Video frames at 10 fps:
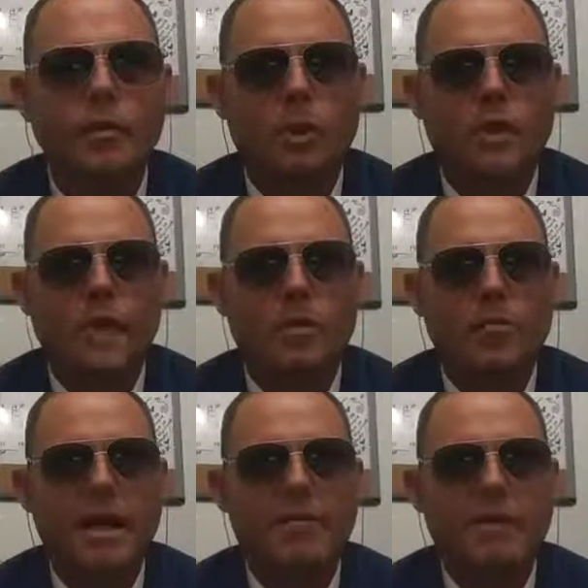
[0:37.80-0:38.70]
Went down,
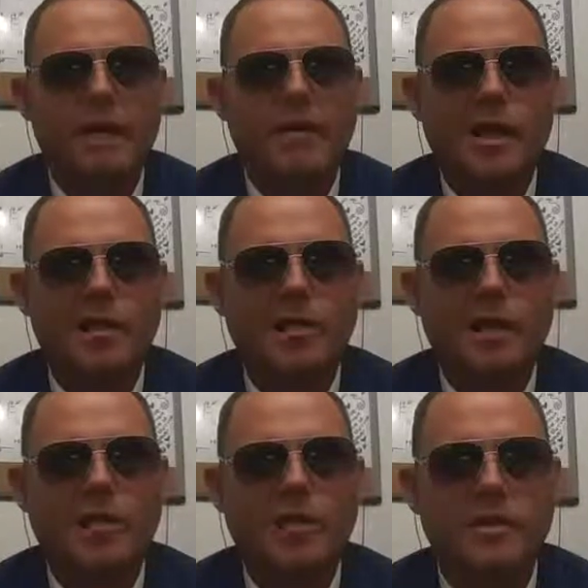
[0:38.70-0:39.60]
met him downtown
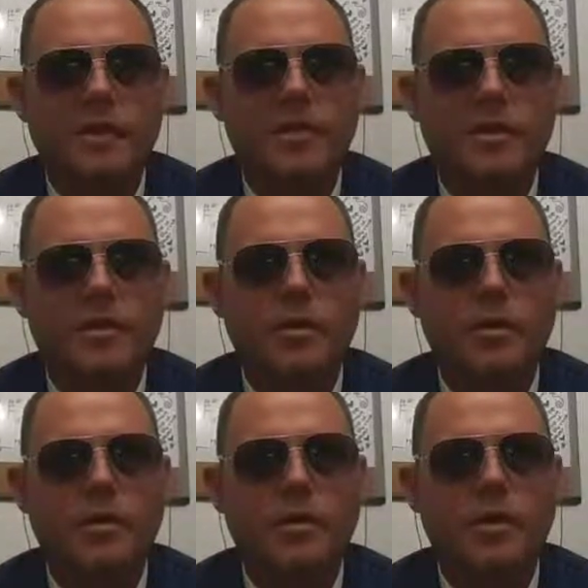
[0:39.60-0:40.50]

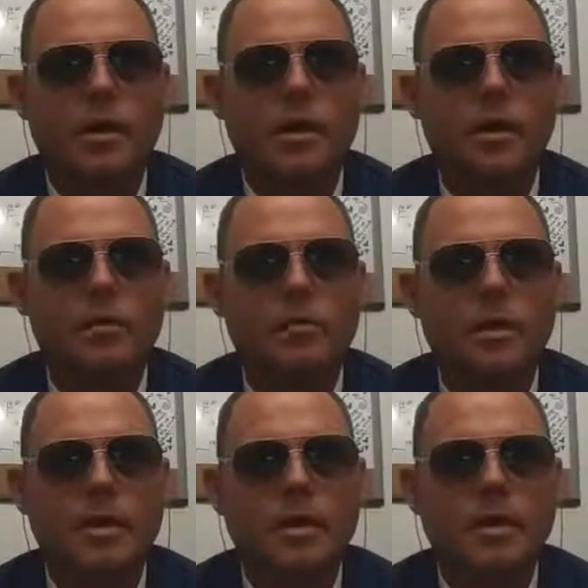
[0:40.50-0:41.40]
Denver.
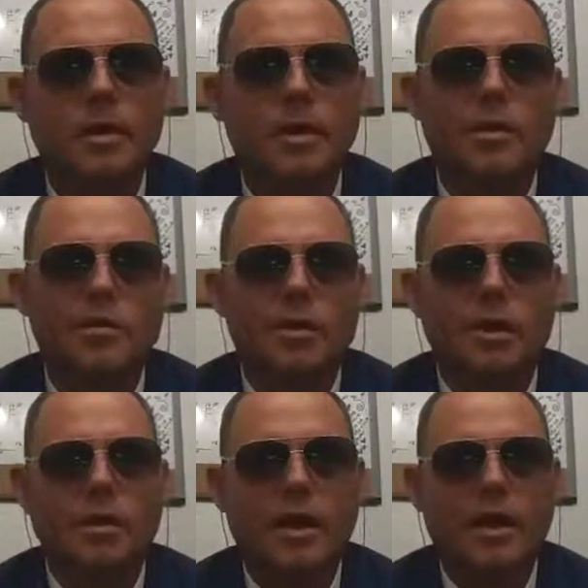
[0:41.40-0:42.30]
He was an
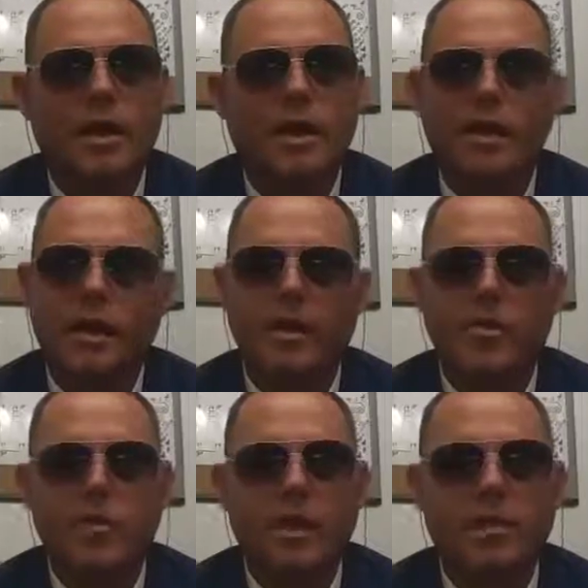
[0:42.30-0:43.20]
alright guy, kind of
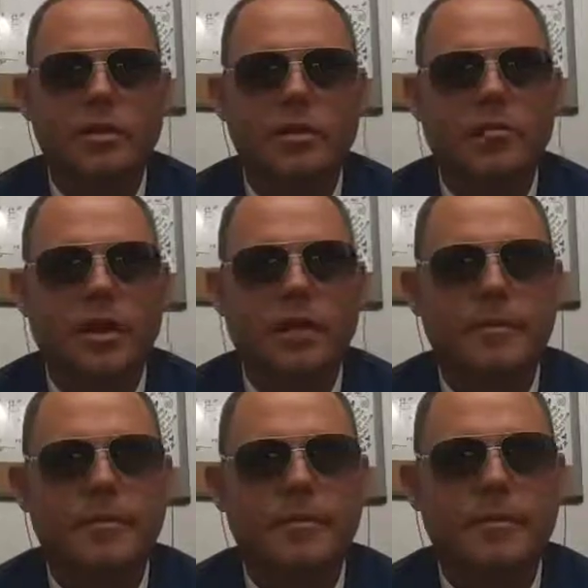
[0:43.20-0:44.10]
strange,
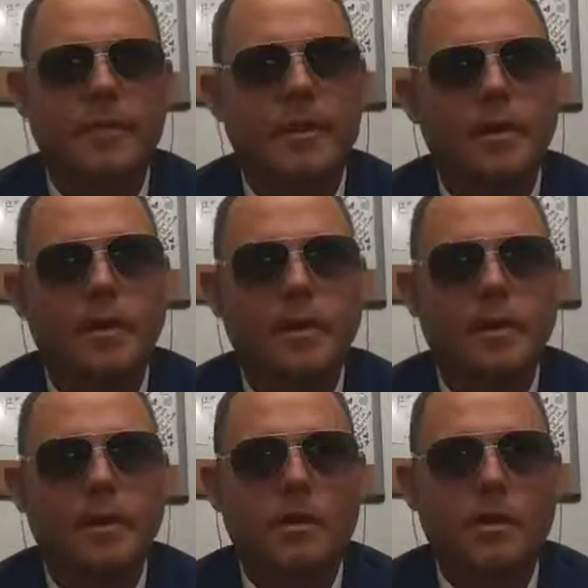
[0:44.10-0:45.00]
but
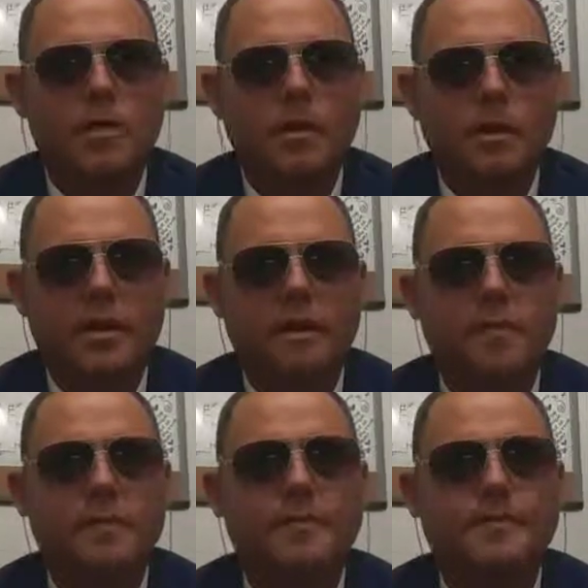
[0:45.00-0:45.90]
you know, it is what it
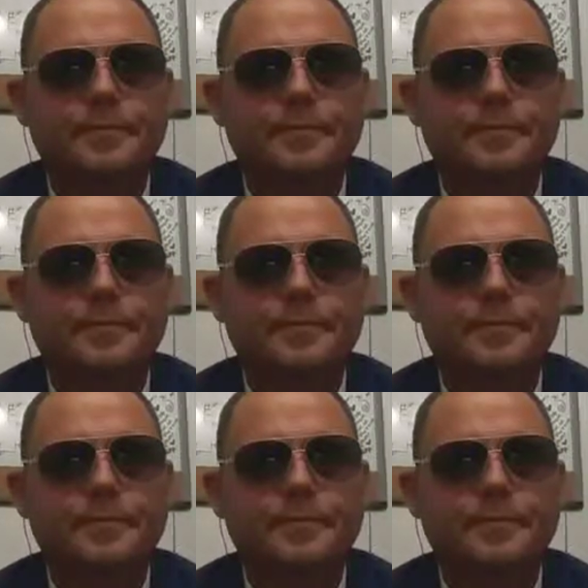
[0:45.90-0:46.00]
is.